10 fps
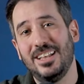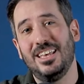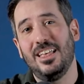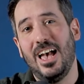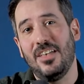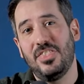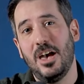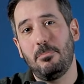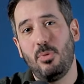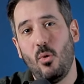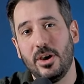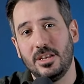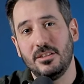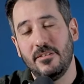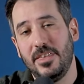and at that
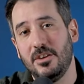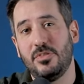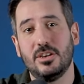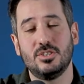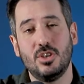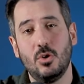point, if there's